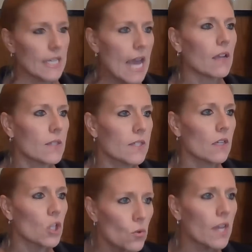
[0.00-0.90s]

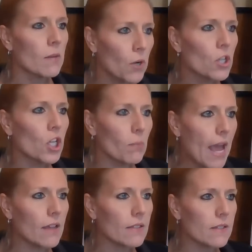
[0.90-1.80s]
Yes, you can burn your
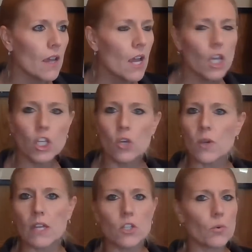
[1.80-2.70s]
mask.
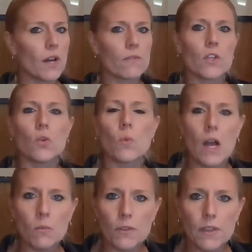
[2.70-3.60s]
You can do whatever you
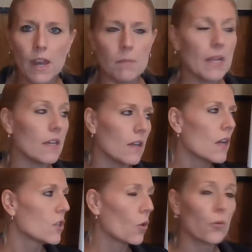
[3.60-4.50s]
want with it. I
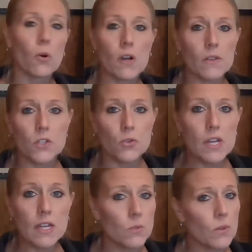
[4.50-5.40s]
mean, don't throw it on the
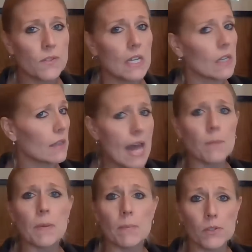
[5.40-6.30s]
street, because we've seen a
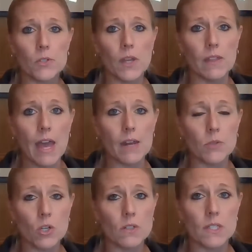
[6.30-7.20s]
lot of people doing that.
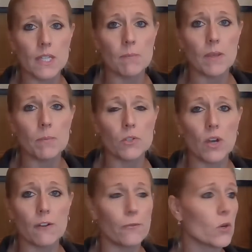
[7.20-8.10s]
I'm sure it's the same people
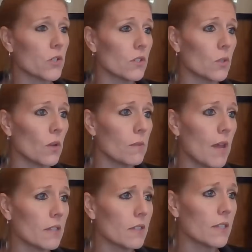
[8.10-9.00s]
trying to force us to wear
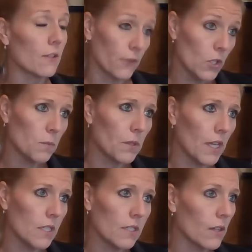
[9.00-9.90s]
the masks in the first
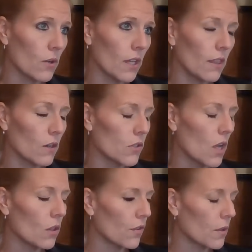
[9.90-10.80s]
place, littering
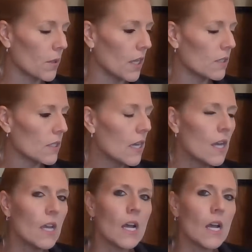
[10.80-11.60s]
theirs all over the place.